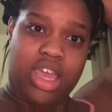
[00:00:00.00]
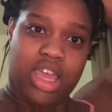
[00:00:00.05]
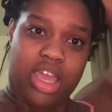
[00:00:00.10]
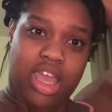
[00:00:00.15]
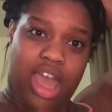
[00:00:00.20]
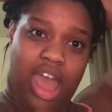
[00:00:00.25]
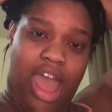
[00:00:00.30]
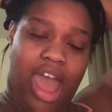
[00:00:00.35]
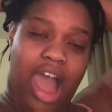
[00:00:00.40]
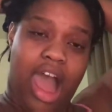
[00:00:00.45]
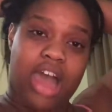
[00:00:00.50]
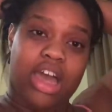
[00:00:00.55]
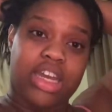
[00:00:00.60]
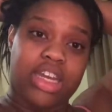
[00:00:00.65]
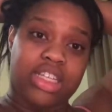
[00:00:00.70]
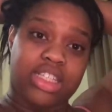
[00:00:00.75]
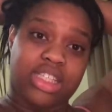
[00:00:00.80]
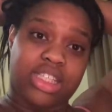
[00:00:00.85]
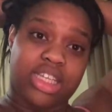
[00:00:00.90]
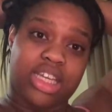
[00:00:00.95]
I
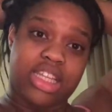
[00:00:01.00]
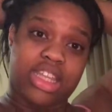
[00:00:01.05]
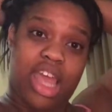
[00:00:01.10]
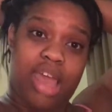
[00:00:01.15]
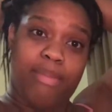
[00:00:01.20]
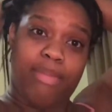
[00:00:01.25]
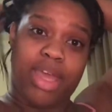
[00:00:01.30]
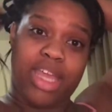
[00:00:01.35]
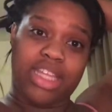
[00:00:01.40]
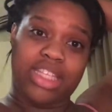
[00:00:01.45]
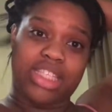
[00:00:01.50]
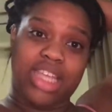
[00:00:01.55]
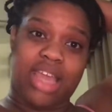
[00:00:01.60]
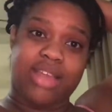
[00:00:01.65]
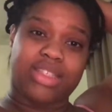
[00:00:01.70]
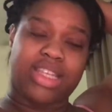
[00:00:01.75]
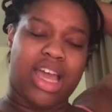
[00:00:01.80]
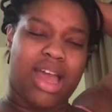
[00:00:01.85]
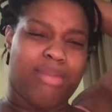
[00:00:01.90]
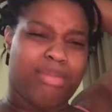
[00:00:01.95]
understood that, but at the same
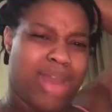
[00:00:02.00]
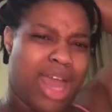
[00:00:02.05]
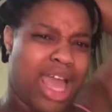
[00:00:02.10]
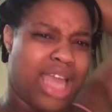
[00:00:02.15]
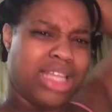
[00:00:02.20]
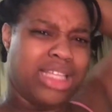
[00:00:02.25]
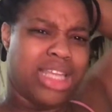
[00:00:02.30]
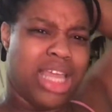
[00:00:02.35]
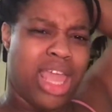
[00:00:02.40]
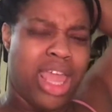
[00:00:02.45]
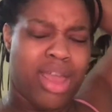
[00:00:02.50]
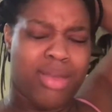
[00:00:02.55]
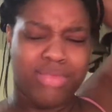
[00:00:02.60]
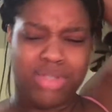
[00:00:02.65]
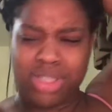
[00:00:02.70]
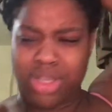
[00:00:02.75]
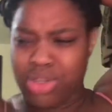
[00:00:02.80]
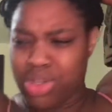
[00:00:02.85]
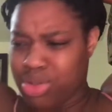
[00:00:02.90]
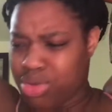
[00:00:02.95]
time, I'm like, damn,
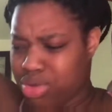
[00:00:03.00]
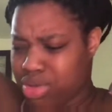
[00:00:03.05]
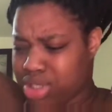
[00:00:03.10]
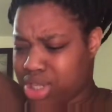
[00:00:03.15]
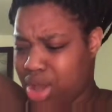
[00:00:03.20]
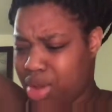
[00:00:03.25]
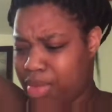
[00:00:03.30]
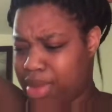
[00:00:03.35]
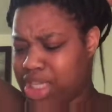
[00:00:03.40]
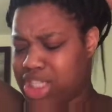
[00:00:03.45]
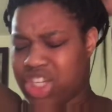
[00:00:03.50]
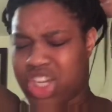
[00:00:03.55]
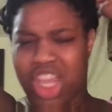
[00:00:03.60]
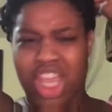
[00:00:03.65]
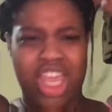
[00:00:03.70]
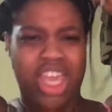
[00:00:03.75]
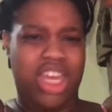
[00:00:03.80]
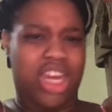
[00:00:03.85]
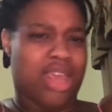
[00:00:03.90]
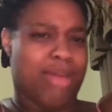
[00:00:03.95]
so you was gonna be
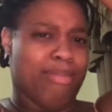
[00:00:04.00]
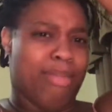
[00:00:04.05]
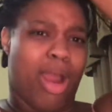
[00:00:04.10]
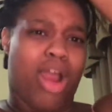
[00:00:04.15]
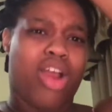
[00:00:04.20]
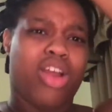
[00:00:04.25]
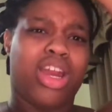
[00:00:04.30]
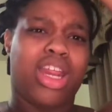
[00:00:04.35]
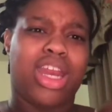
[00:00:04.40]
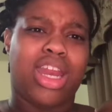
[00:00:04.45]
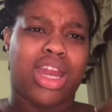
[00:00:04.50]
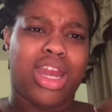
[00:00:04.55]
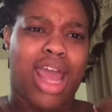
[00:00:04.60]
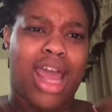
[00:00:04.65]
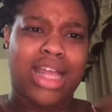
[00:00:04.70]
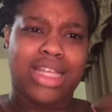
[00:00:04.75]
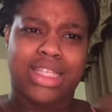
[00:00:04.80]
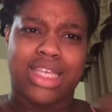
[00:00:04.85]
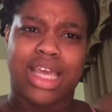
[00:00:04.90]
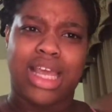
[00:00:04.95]
cheating and burning and
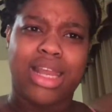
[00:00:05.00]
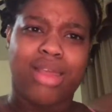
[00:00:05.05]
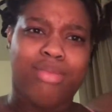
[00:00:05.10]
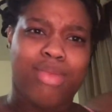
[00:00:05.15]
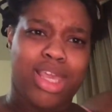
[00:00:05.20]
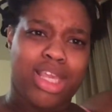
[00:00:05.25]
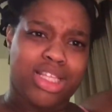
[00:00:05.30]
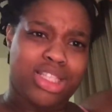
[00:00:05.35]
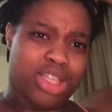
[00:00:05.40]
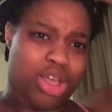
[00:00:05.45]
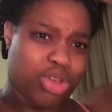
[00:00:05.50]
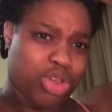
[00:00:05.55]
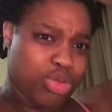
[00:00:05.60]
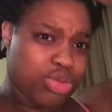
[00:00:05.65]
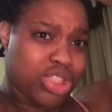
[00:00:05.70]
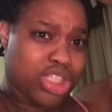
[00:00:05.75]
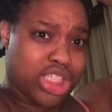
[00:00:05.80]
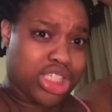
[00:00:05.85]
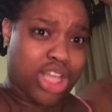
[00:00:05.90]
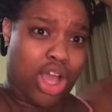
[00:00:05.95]
not telling me? So you
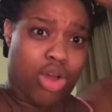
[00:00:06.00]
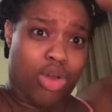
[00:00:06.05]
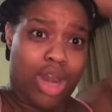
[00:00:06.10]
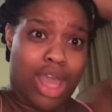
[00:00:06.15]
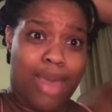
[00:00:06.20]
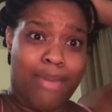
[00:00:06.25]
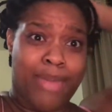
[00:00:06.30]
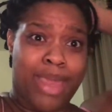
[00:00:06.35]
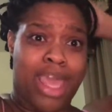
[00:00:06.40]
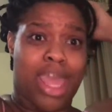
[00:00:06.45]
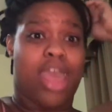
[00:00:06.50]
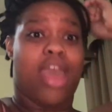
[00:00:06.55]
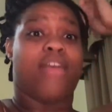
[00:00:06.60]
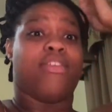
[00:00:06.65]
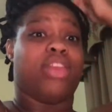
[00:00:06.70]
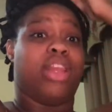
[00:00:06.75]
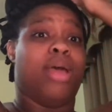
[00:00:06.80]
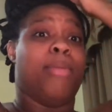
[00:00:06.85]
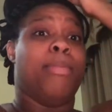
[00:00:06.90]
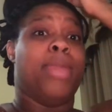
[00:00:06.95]
was just gonna let me have
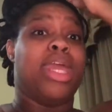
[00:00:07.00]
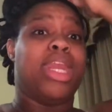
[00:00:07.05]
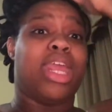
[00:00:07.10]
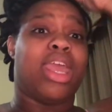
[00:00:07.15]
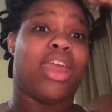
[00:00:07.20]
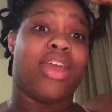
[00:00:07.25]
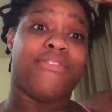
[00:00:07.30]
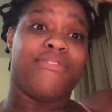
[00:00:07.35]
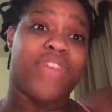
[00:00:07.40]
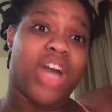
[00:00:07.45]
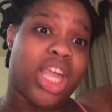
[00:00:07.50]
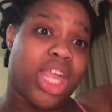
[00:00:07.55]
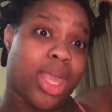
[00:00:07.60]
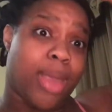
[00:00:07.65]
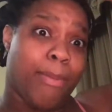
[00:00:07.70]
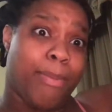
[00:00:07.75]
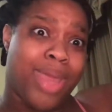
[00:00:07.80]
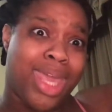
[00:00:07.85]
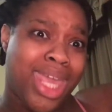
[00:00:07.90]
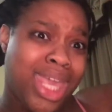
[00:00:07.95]
chlamydia and fucking
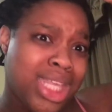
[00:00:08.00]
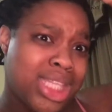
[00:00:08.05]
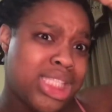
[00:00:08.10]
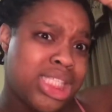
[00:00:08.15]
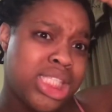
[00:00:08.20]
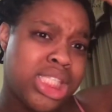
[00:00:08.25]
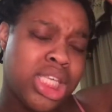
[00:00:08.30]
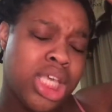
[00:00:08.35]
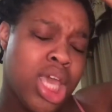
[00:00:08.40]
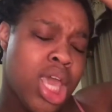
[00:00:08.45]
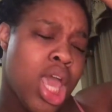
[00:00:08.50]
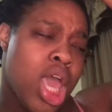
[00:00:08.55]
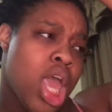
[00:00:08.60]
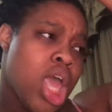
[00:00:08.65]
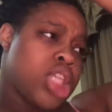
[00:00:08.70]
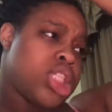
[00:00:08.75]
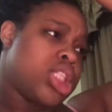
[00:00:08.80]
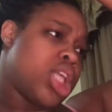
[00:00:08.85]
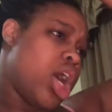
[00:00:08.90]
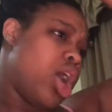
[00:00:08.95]
peace?
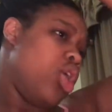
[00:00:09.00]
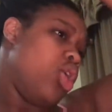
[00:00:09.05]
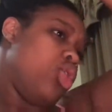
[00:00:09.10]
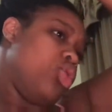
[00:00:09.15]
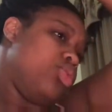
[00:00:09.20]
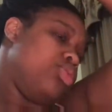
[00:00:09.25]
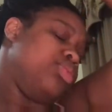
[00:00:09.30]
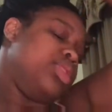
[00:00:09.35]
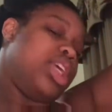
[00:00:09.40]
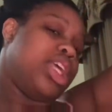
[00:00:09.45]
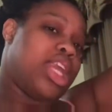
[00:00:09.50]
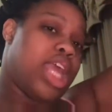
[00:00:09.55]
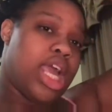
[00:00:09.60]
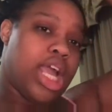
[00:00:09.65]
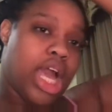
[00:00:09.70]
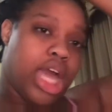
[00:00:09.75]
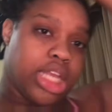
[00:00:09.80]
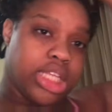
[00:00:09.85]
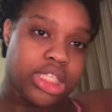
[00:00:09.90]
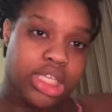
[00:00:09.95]
So then that
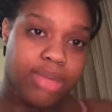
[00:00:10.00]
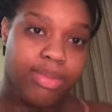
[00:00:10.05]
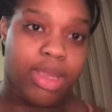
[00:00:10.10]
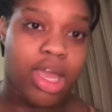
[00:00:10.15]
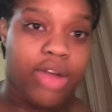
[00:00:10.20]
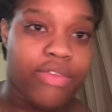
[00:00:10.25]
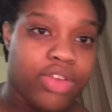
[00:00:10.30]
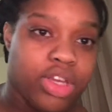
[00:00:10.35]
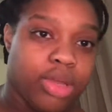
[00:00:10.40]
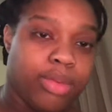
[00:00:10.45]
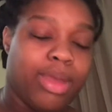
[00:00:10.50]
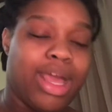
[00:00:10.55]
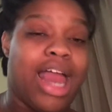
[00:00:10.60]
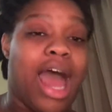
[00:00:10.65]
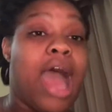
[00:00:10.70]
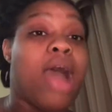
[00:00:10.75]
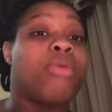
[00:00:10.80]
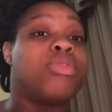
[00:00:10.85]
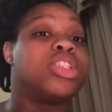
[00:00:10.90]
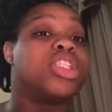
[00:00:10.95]
kind of ticked me off a little bit.
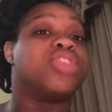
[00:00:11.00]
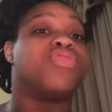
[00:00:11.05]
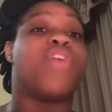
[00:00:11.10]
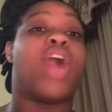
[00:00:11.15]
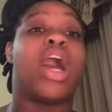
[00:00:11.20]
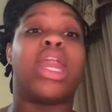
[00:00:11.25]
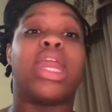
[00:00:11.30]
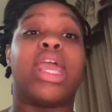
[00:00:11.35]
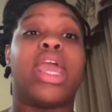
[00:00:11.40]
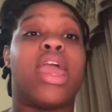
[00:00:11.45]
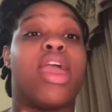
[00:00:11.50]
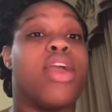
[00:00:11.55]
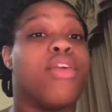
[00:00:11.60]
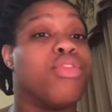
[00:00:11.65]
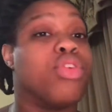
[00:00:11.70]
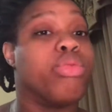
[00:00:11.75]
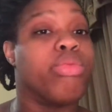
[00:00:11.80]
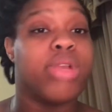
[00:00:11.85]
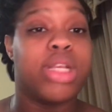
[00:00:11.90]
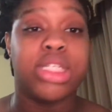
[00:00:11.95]
I was just finding every
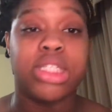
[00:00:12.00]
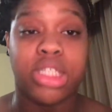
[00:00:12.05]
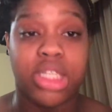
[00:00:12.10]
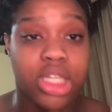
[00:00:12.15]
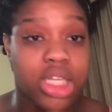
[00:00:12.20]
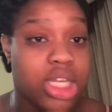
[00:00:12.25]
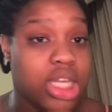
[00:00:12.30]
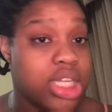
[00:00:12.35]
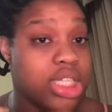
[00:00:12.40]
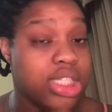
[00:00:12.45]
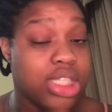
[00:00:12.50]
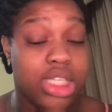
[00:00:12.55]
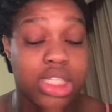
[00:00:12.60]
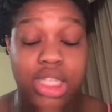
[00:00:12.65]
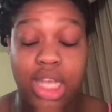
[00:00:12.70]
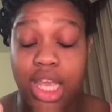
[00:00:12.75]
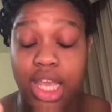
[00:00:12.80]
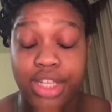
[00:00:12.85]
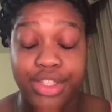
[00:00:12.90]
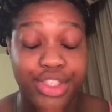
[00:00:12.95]
reason to cuss his
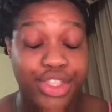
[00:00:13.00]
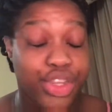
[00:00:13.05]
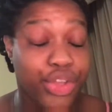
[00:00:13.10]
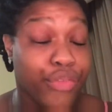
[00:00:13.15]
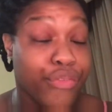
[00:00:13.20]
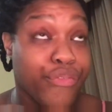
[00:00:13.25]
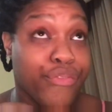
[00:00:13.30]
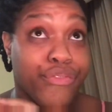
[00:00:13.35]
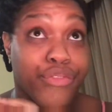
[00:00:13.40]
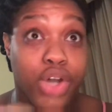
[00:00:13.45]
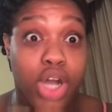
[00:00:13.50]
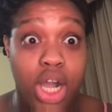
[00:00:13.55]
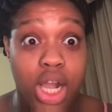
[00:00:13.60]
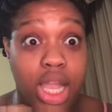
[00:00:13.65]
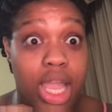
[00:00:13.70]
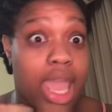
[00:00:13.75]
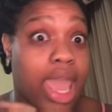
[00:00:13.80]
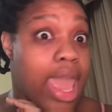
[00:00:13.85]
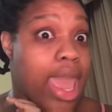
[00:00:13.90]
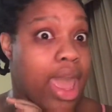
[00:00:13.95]
ass the fuck
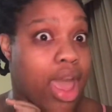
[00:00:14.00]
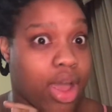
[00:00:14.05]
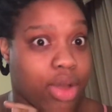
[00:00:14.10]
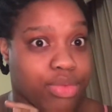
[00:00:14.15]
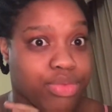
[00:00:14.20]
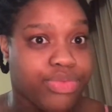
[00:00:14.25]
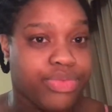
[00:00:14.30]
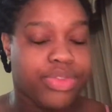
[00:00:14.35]
out.